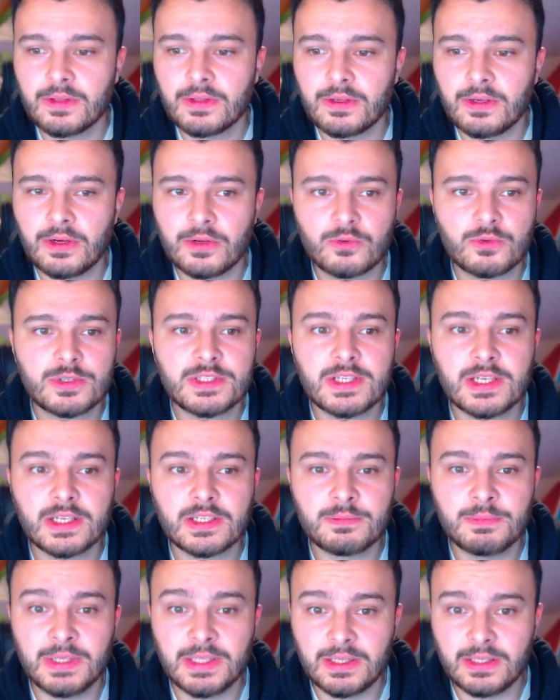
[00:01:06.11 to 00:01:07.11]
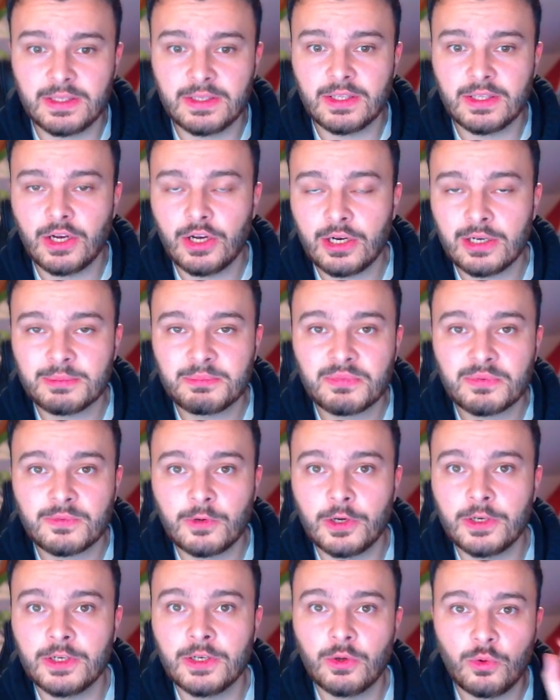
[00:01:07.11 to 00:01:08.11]
106 million
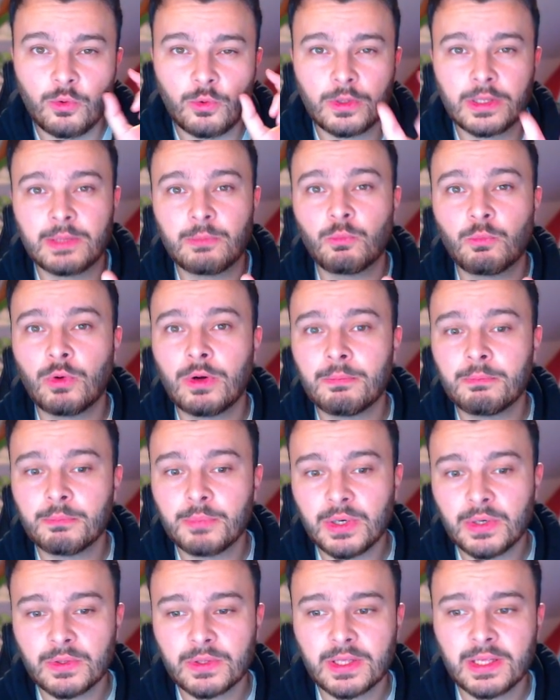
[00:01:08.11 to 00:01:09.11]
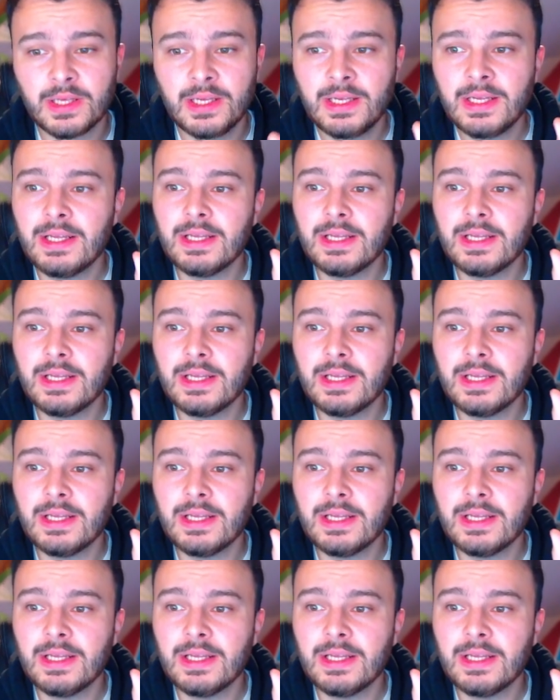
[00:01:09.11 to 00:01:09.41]
upfront, all in one bulk,